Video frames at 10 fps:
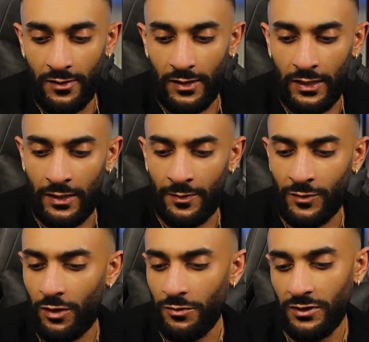I'm
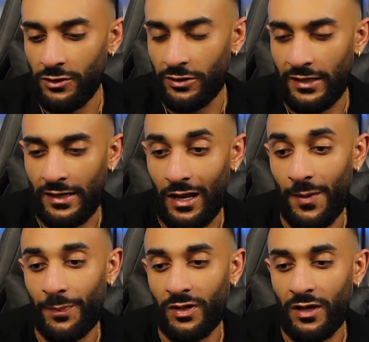not really looking at
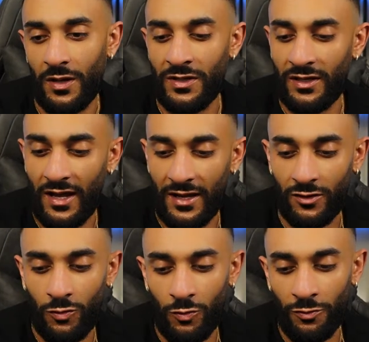upcoming
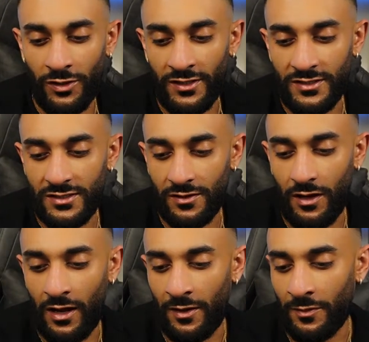categories.
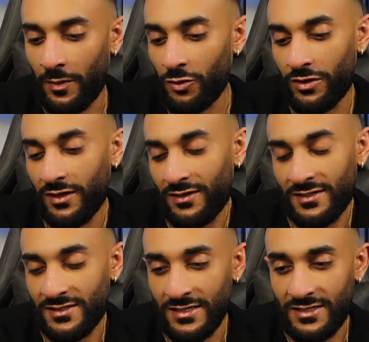I'm looking at
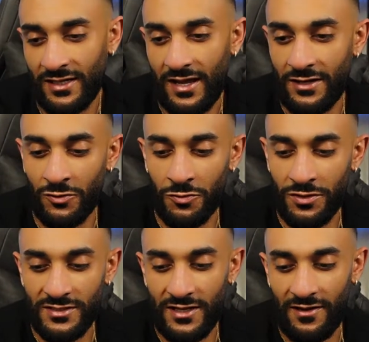existing
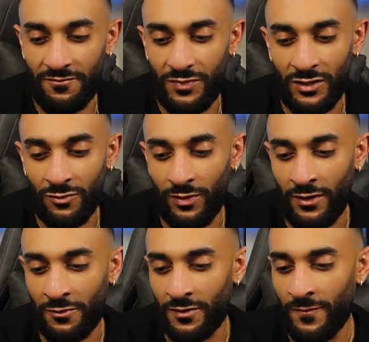categories that have been
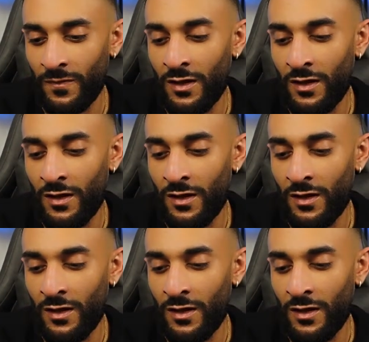around.